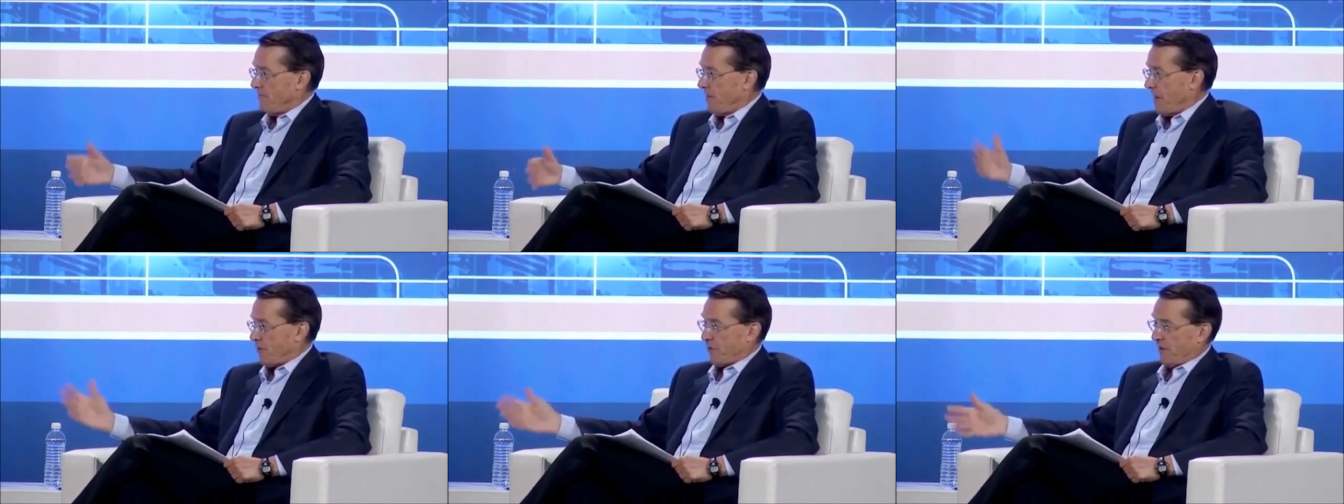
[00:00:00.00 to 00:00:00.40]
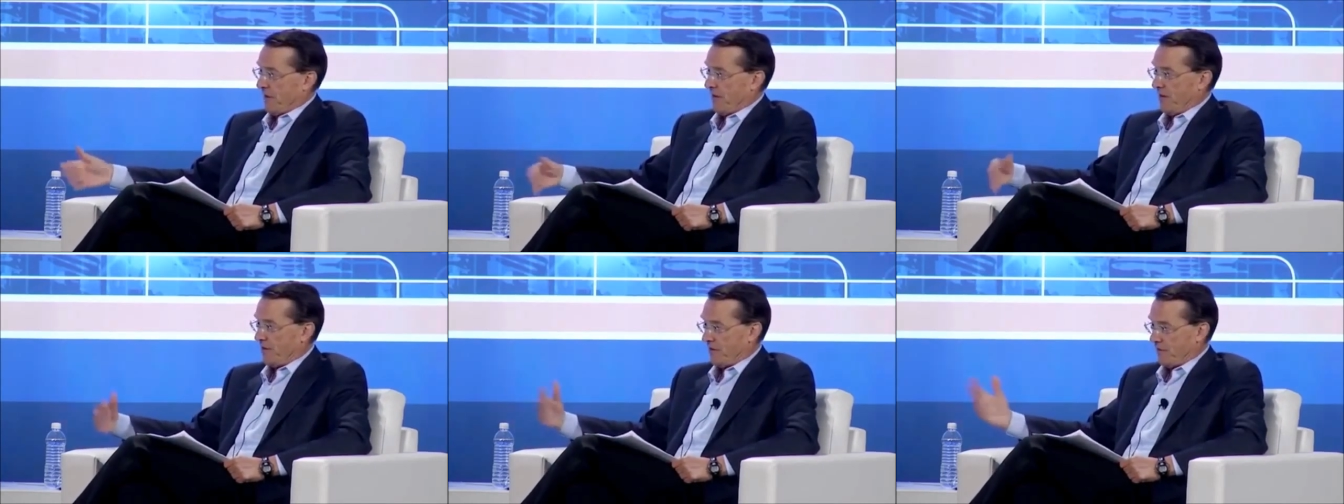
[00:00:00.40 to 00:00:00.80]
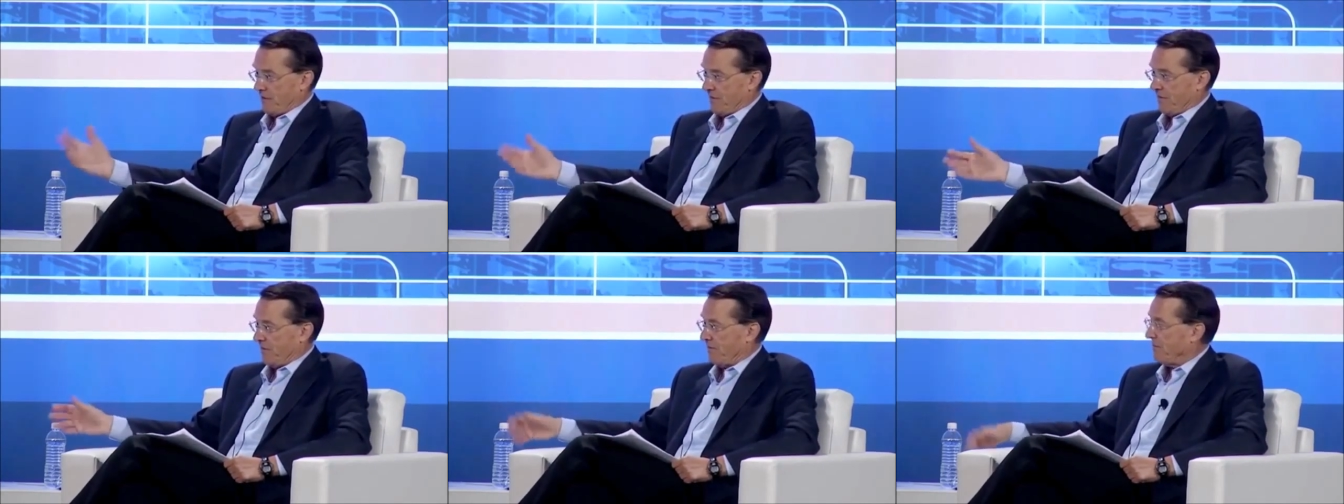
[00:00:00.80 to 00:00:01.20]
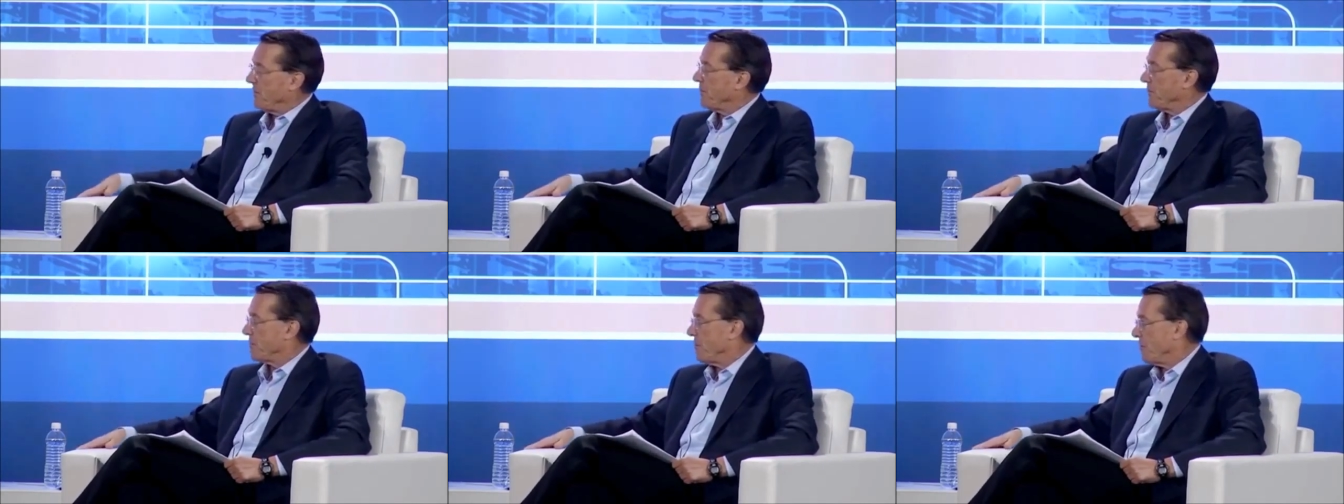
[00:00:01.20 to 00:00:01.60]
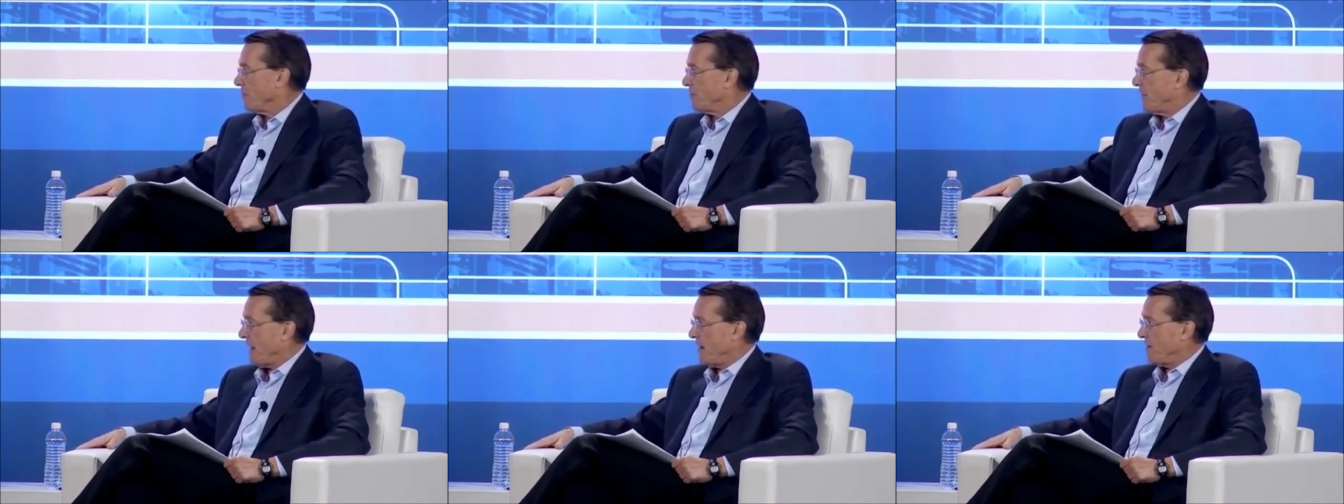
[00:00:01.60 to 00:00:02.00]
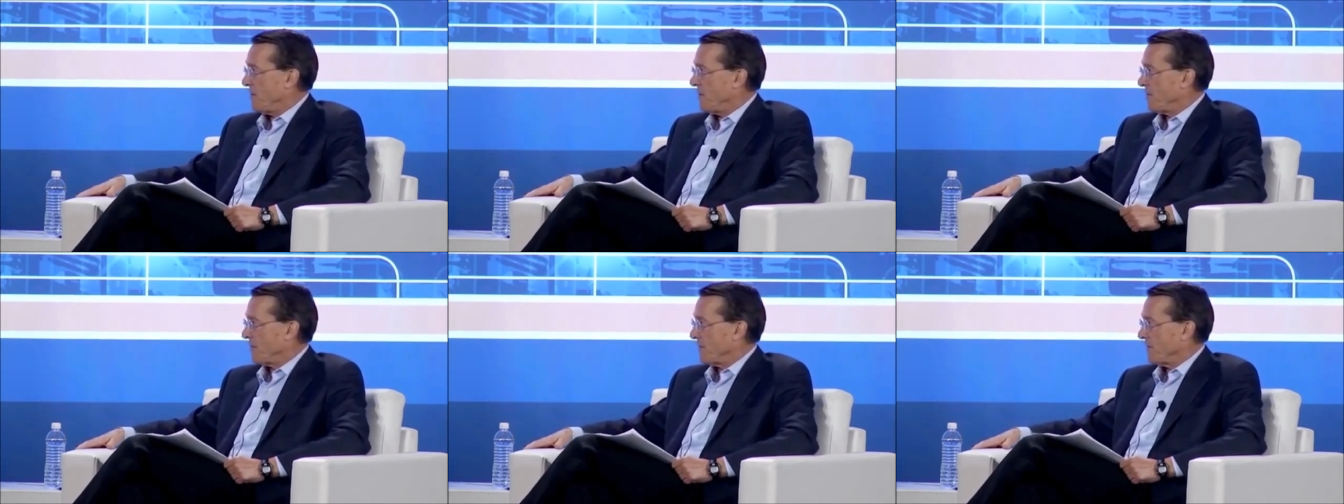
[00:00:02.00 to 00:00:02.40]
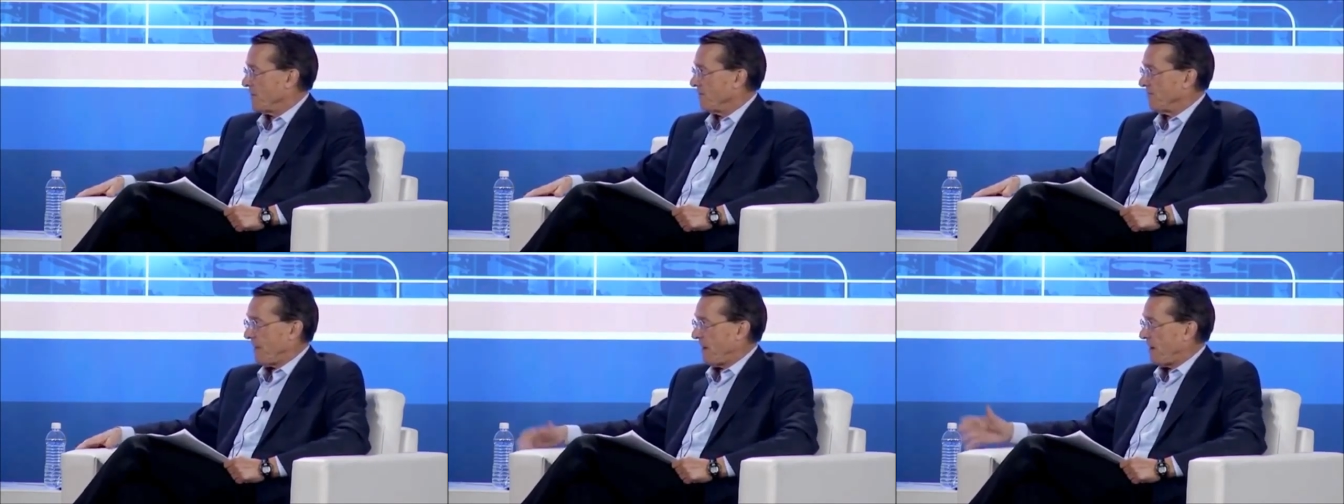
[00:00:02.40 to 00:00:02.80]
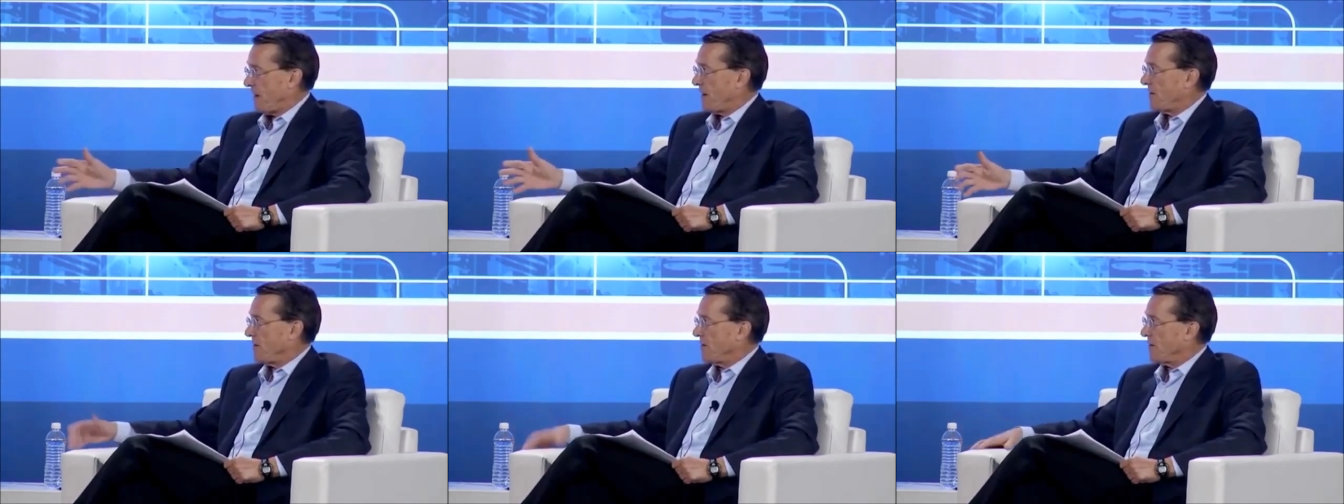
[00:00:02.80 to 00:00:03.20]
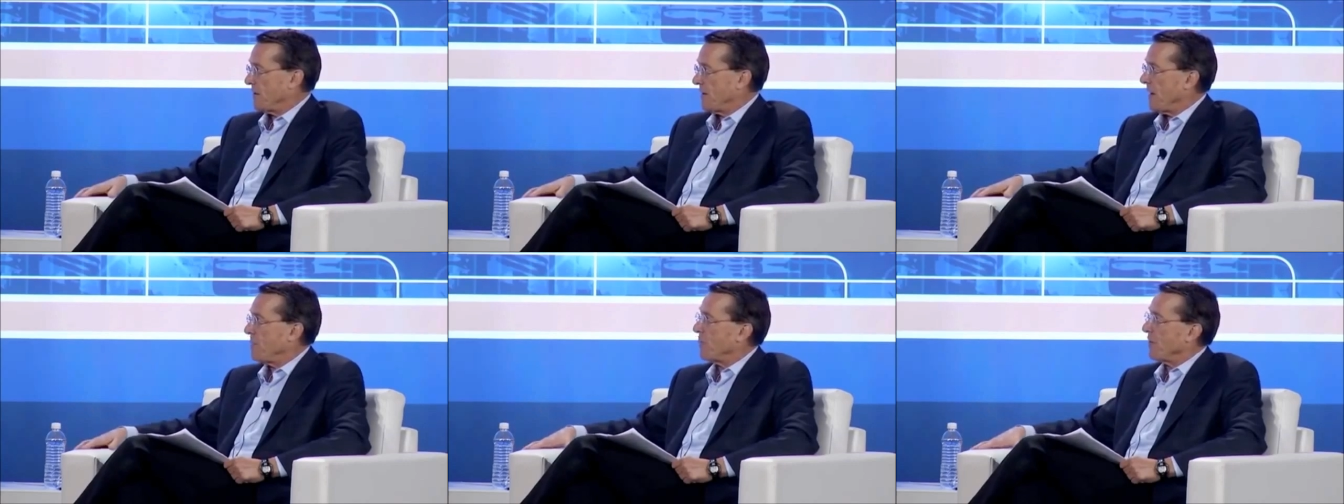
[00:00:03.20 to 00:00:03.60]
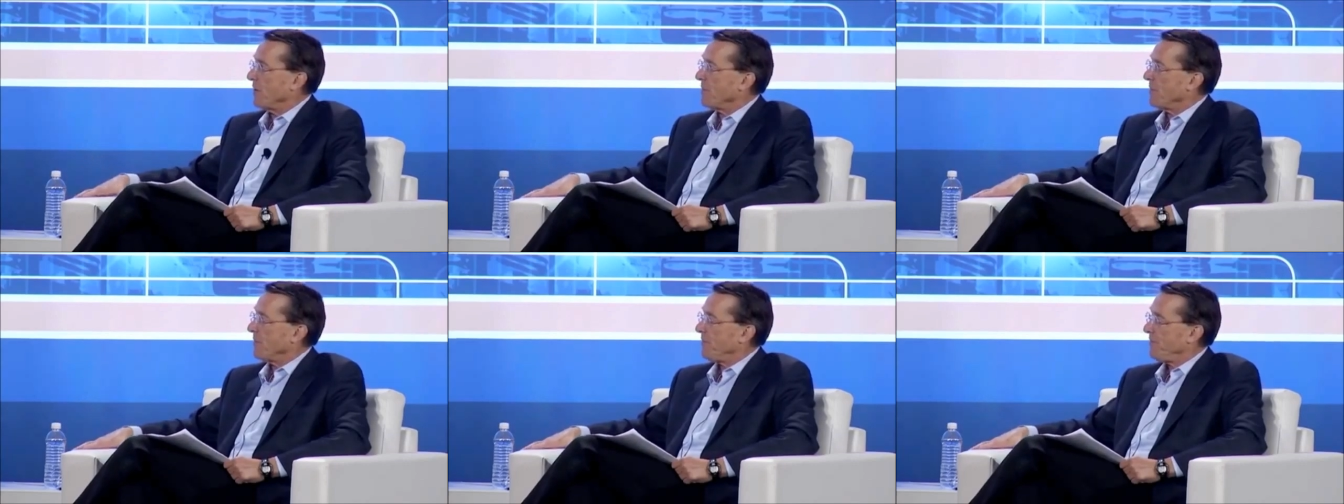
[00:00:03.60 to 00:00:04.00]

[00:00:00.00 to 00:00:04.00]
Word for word: Teslas or solar panels, or how, how, do you see that part?